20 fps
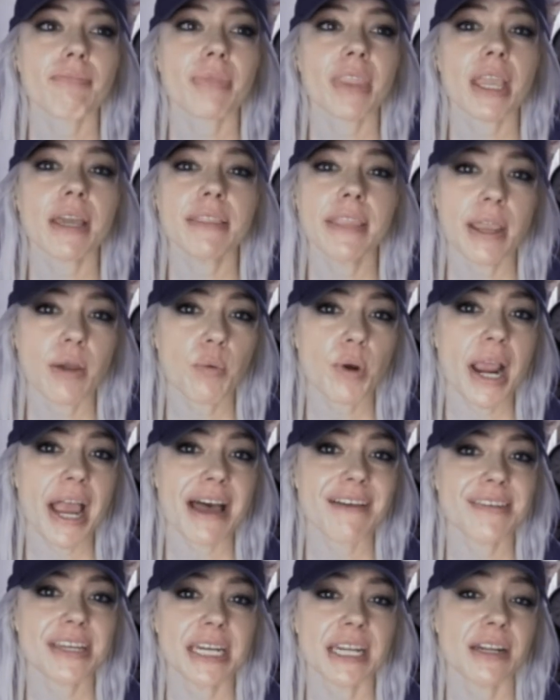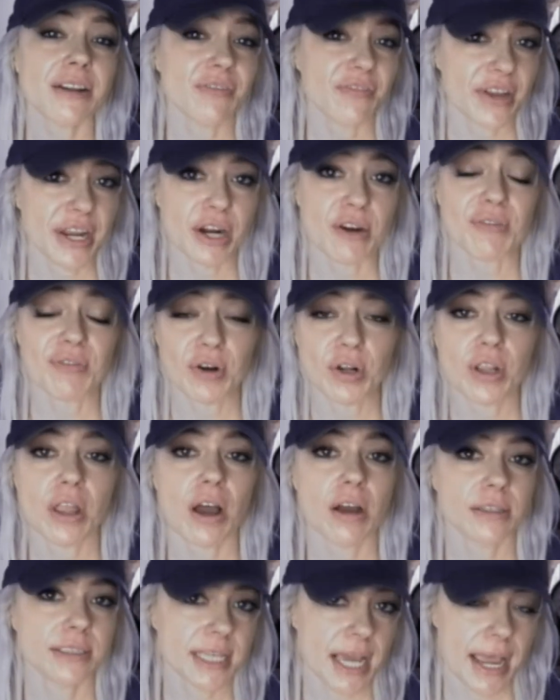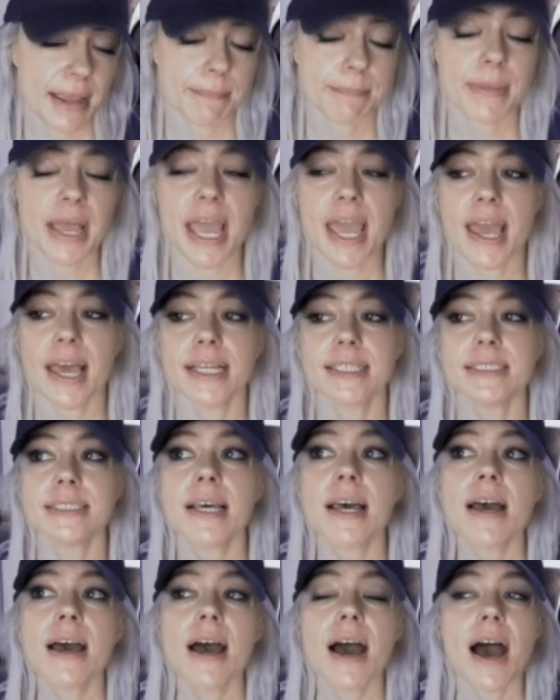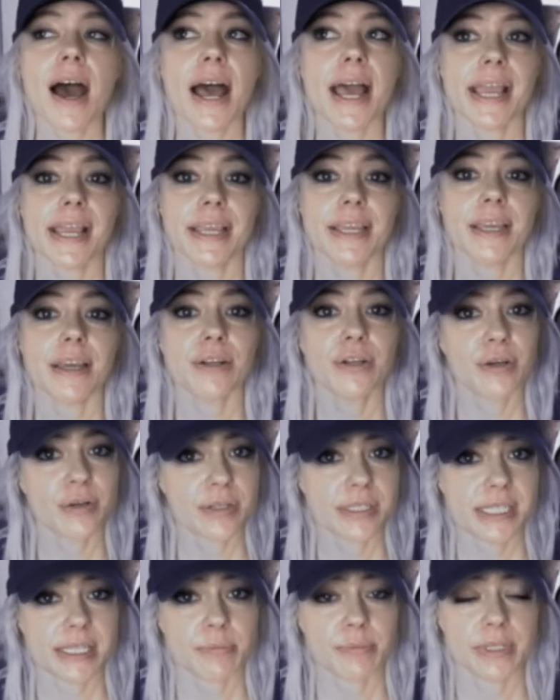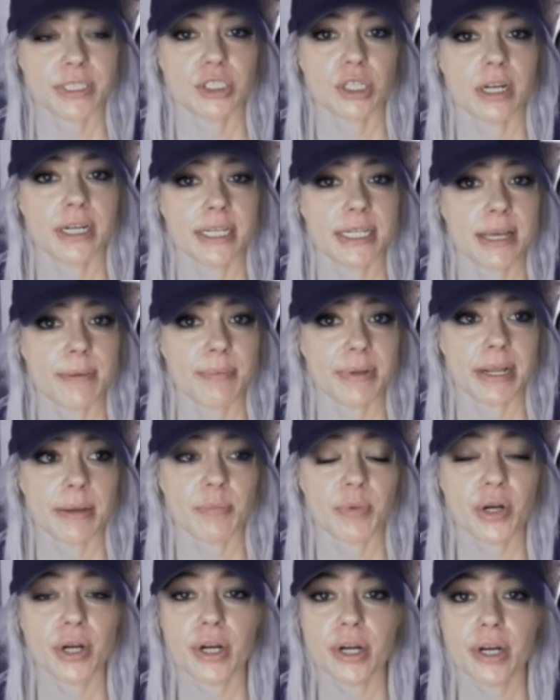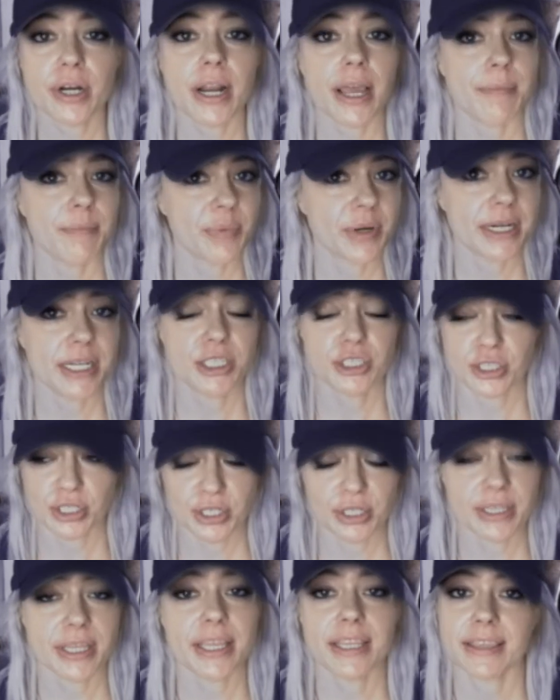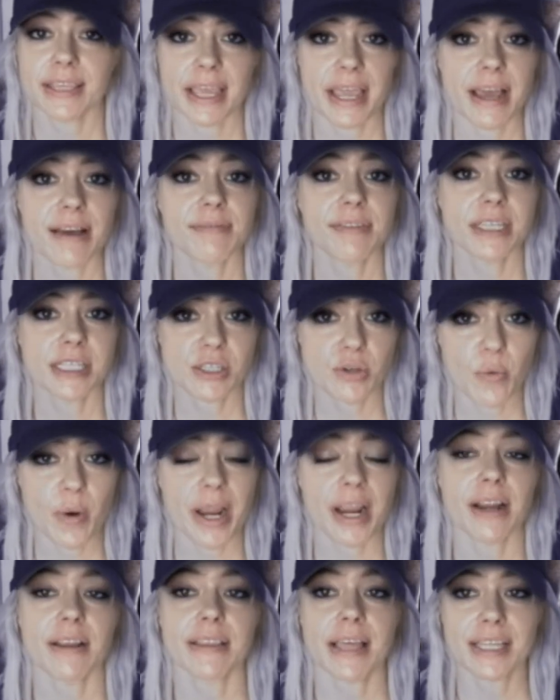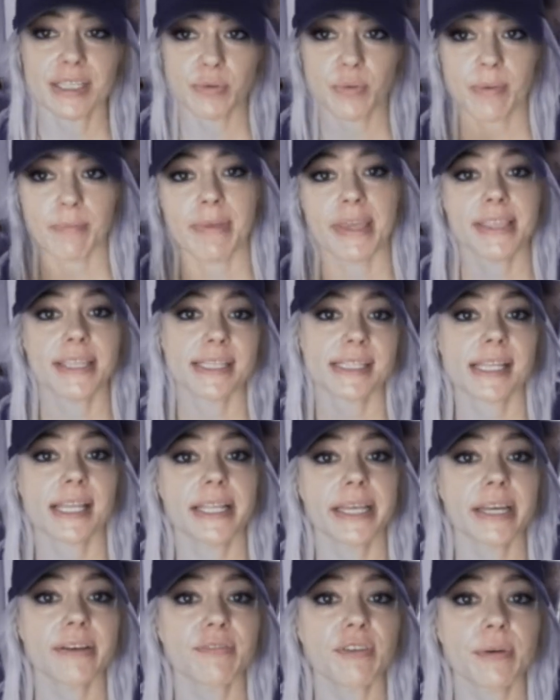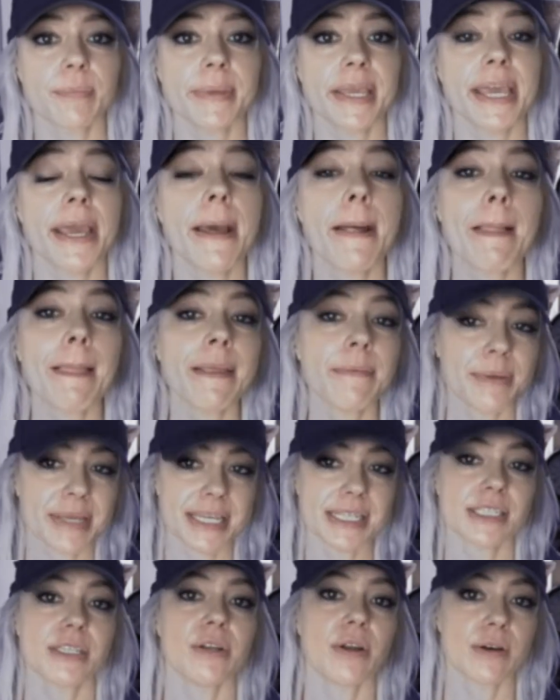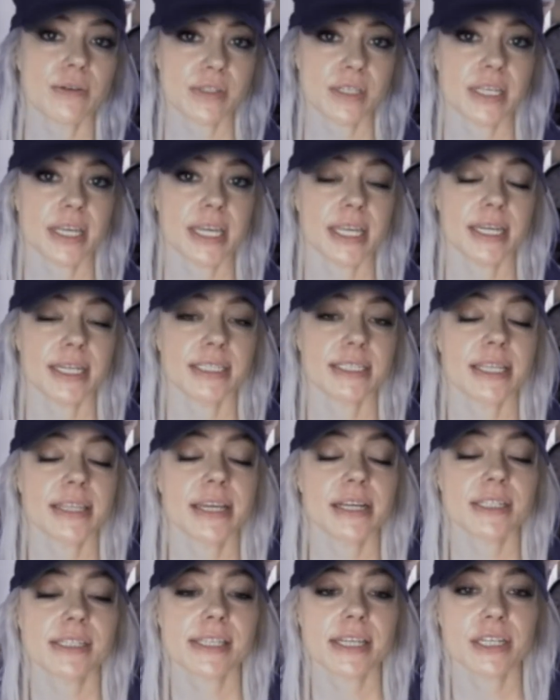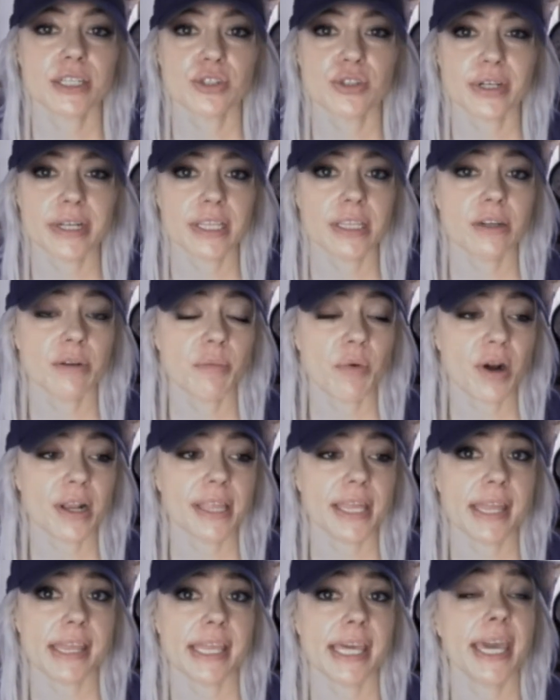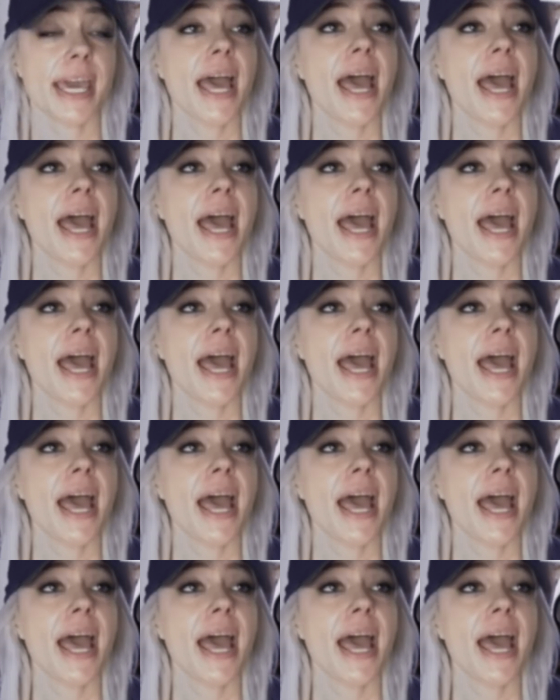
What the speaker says: They were having an affair for a long time, and I noticed with Johnny Depp and Amber Heard, I'm pretty sure that they have the square, and that's what made this click for me, because, you know, I was looking into their synastry a little more lately,